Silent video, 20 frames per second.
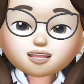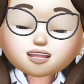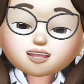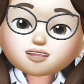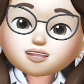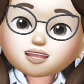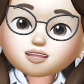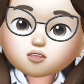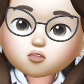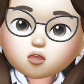
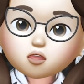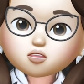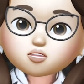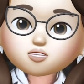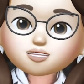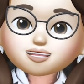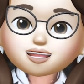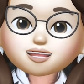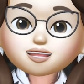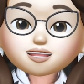
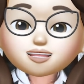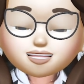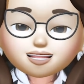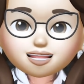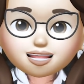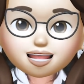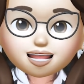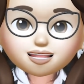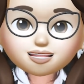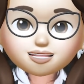technology can
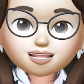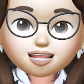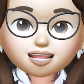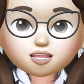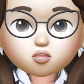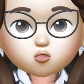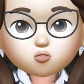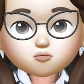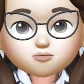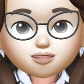create,
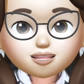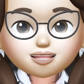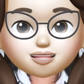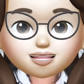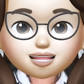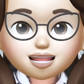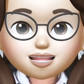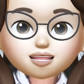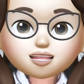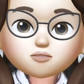innovate,
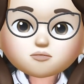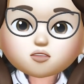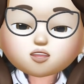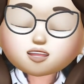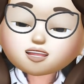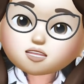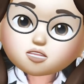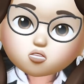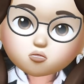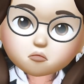and even
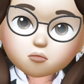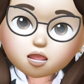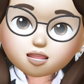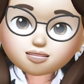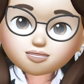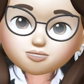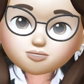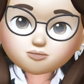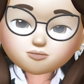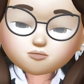
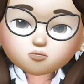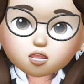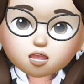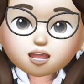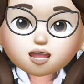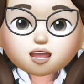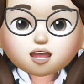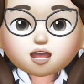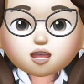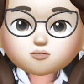inspire.
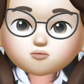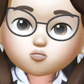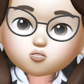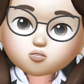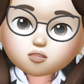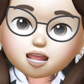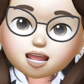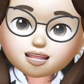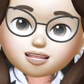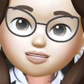If you
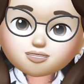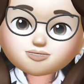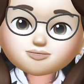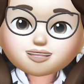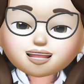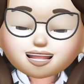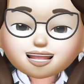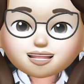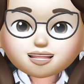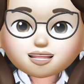like
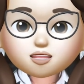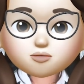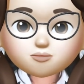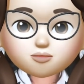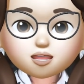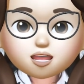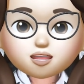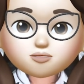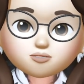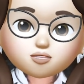the
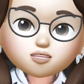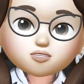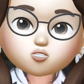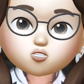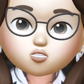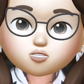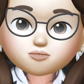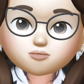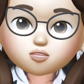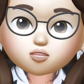NLP
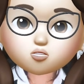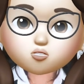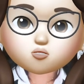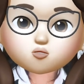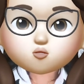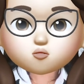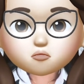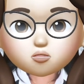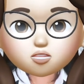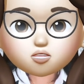Evolution video,
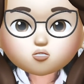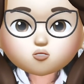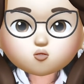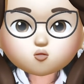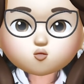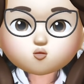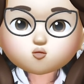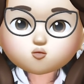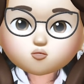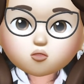please
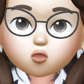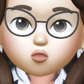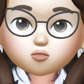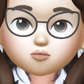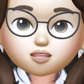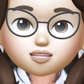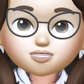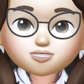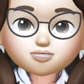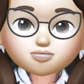do follow
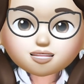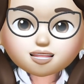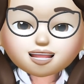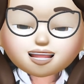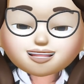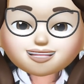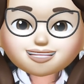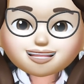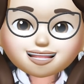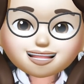us.
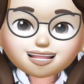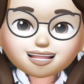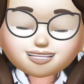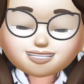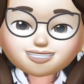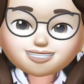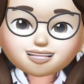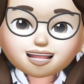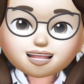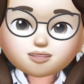Till
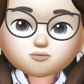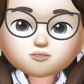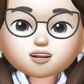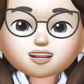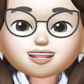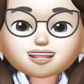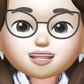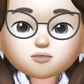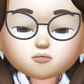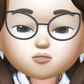next time,
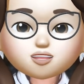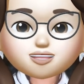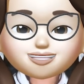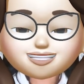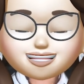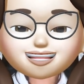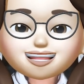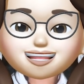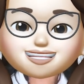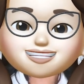keep
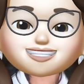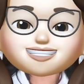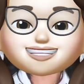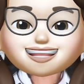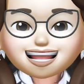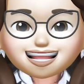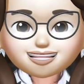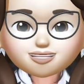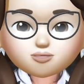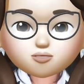learning and
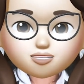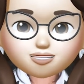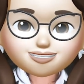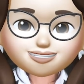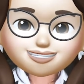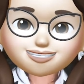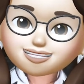stay curious.